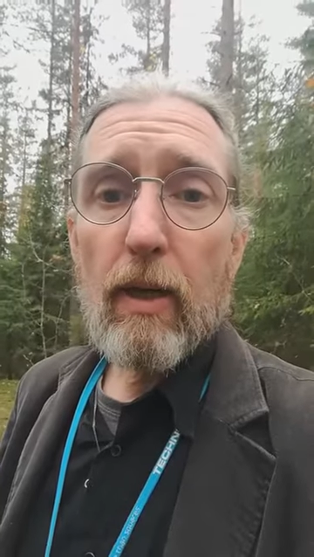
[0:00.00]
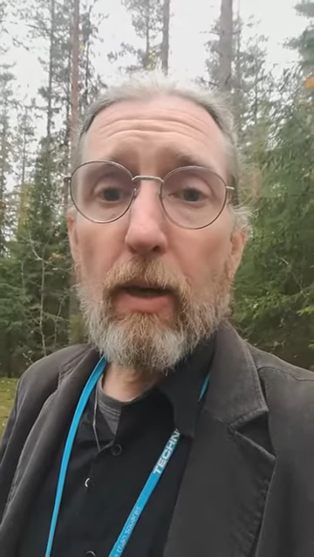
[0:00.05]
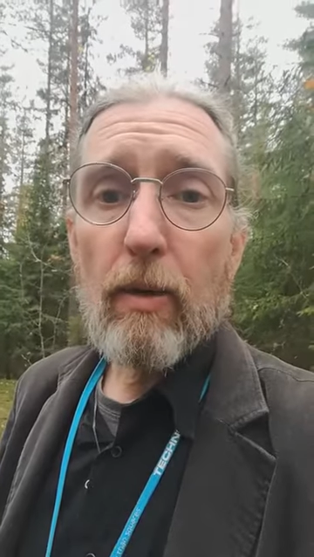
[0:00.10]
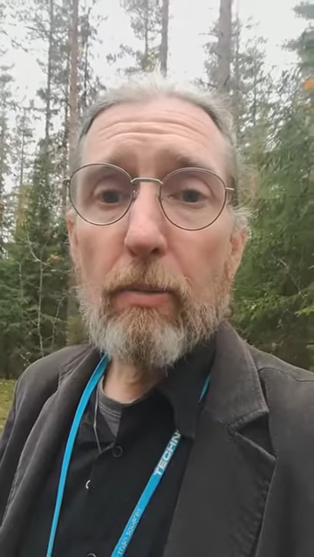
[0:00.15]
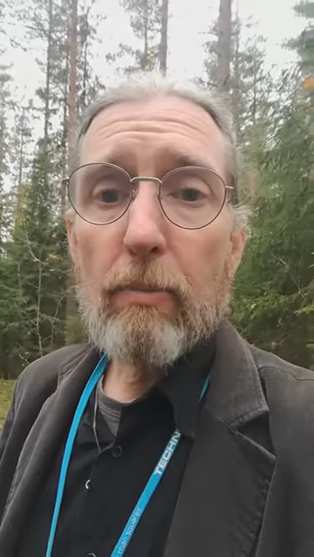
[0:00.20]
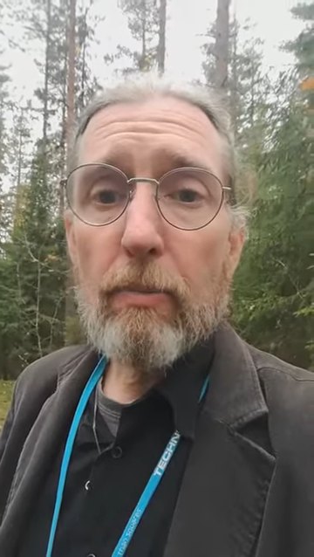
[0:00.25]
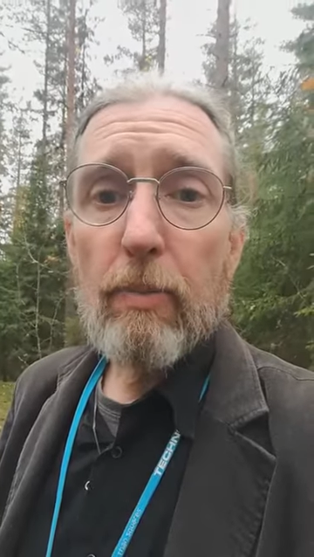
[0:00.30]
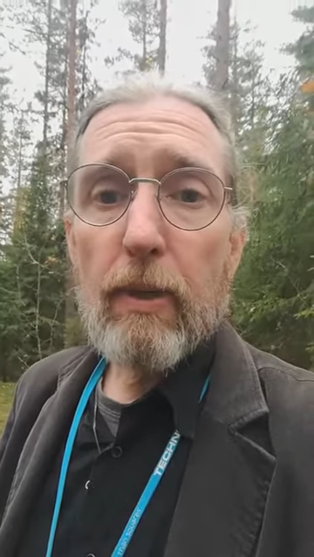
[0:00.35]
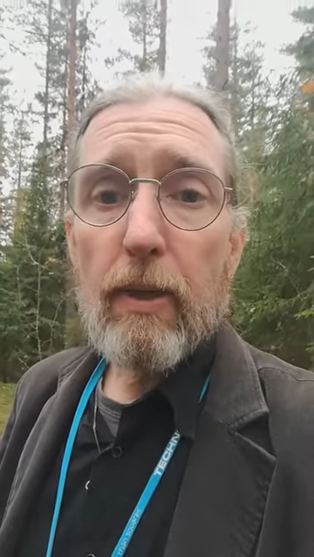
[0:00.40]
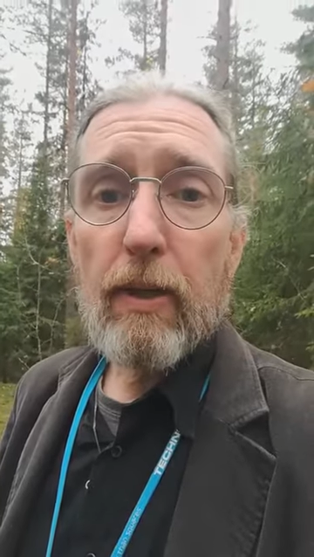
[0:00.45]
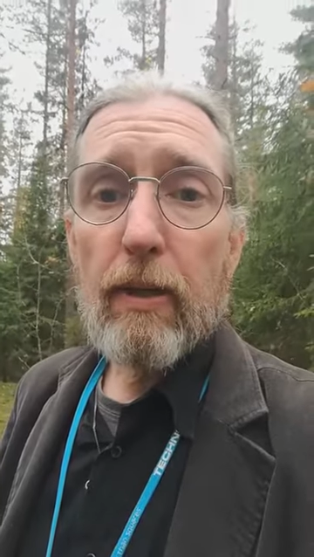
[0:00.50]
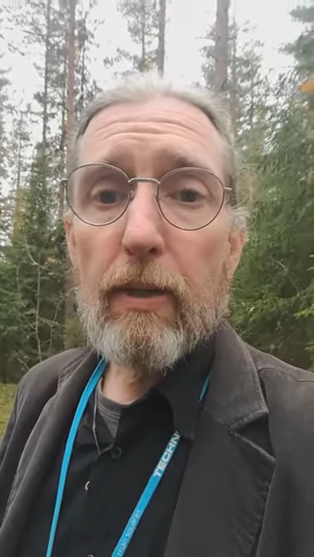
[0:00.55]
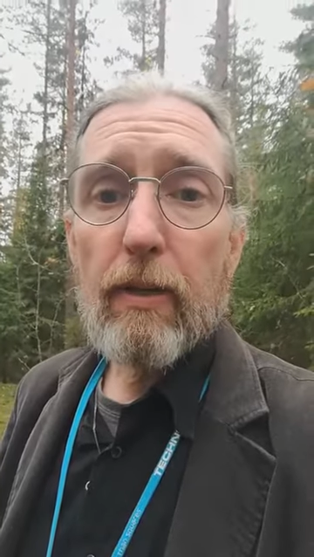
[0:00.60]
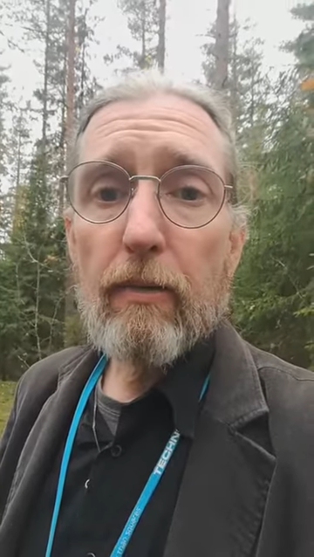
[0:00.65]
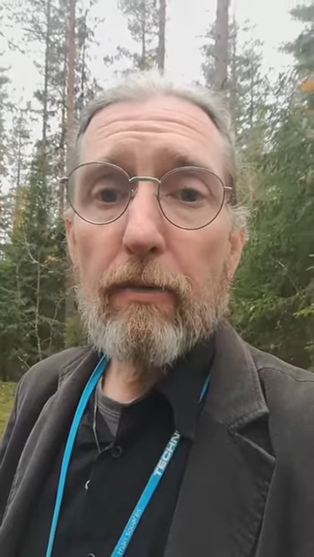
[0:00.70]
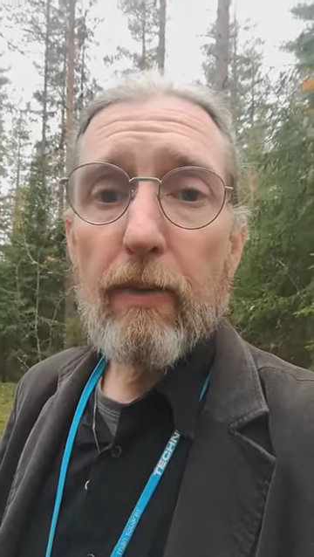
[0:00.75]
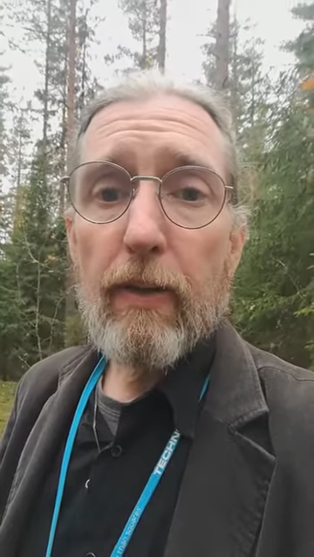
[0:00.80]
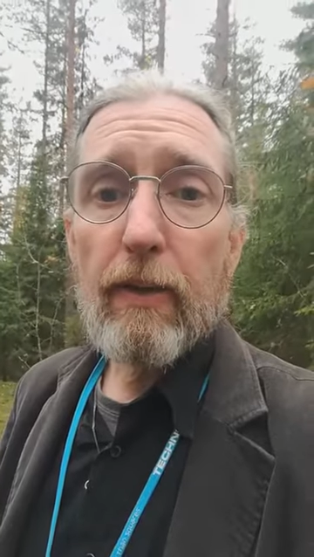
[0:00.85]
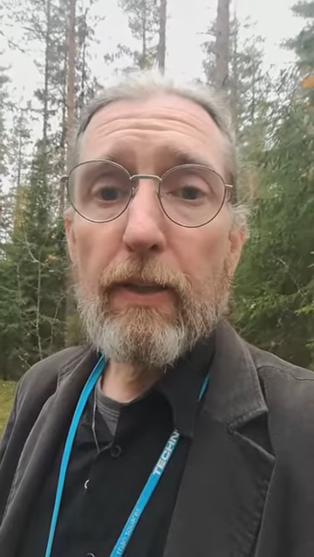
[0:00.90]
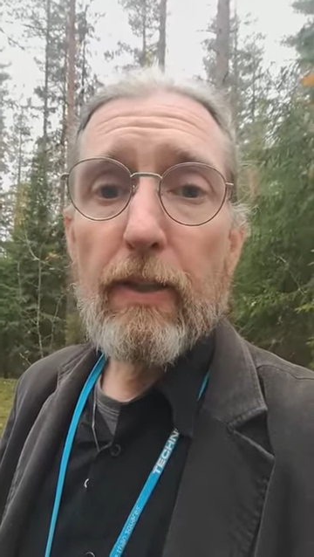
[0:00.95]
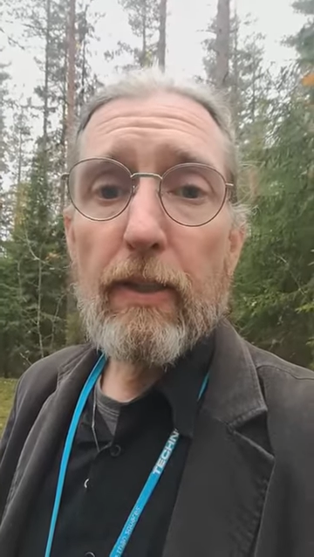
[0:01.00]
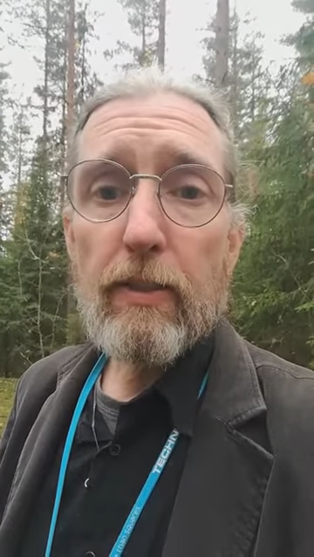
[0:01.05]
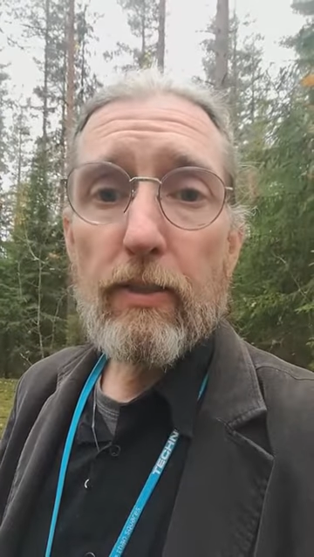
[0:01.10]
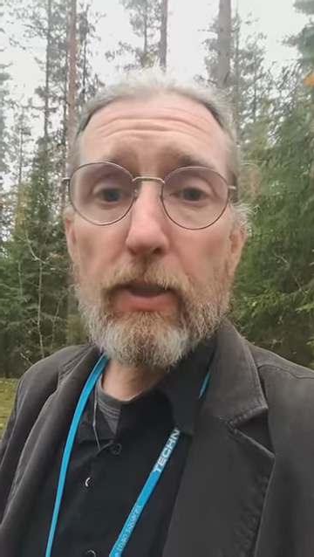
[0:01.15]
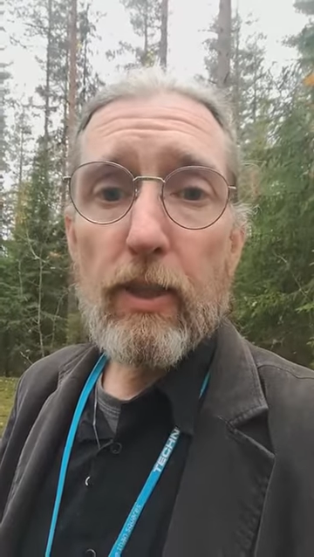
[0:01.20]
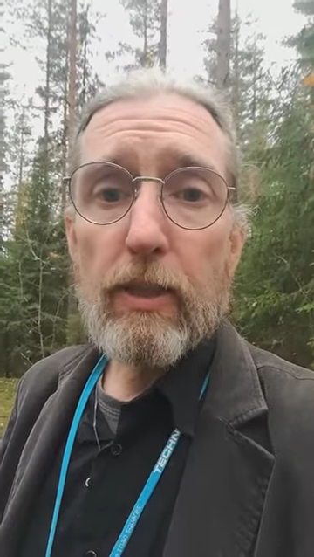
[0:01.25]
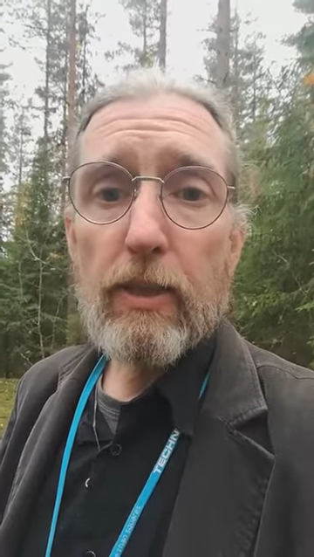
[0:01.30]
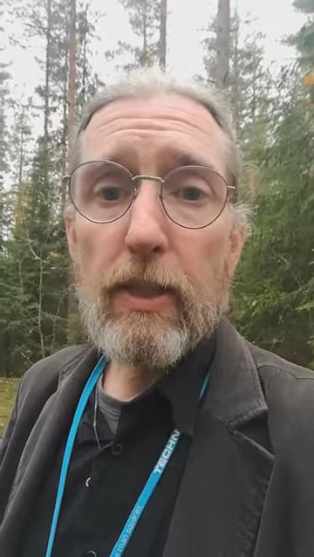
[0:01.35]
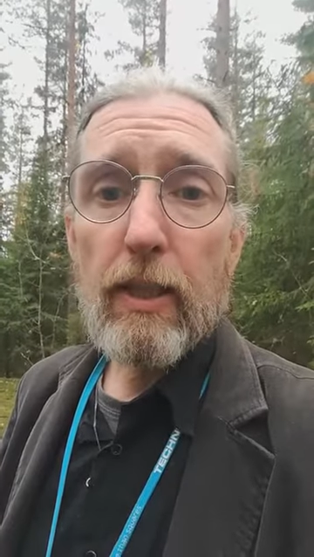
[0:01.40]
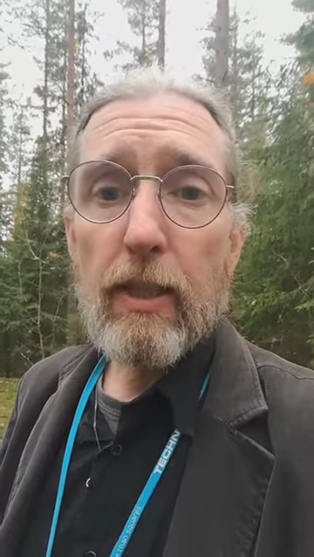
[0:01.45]
hope you found it
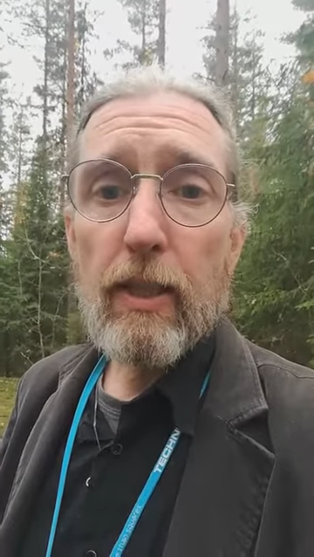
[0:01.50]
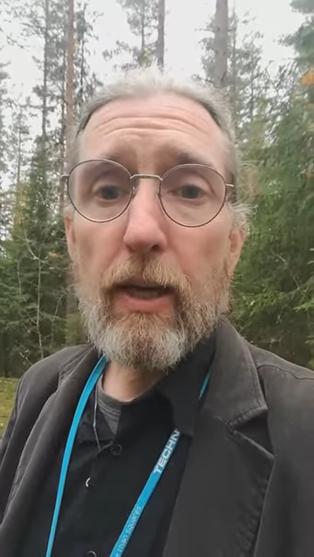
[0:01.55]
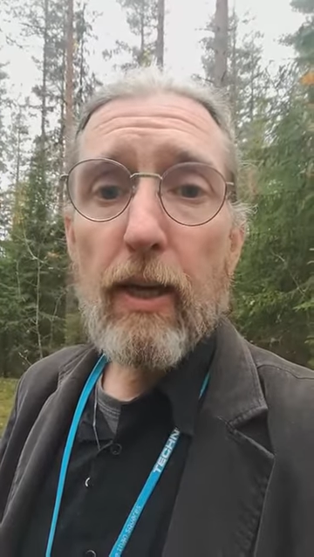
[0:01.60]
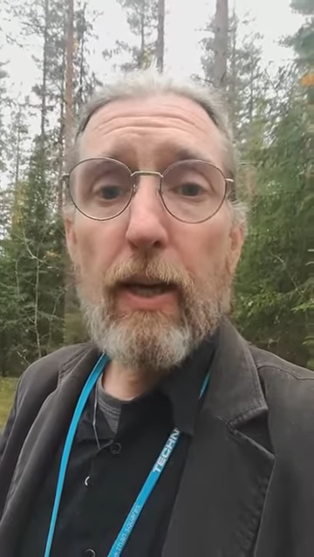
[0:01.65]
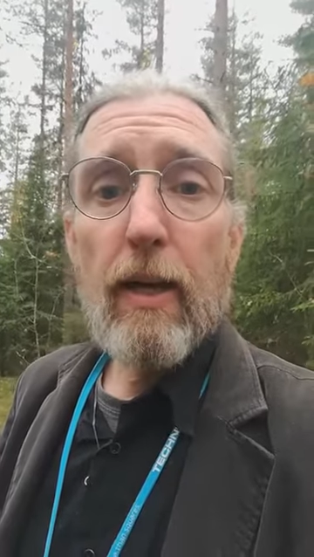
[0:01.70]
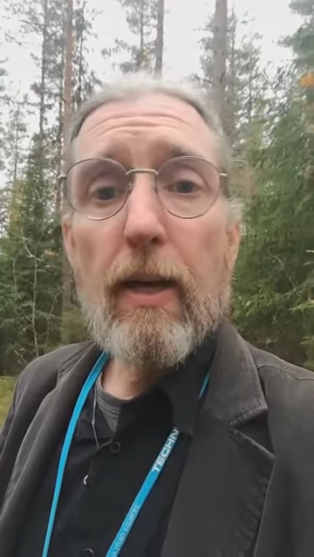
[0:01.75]
interesting.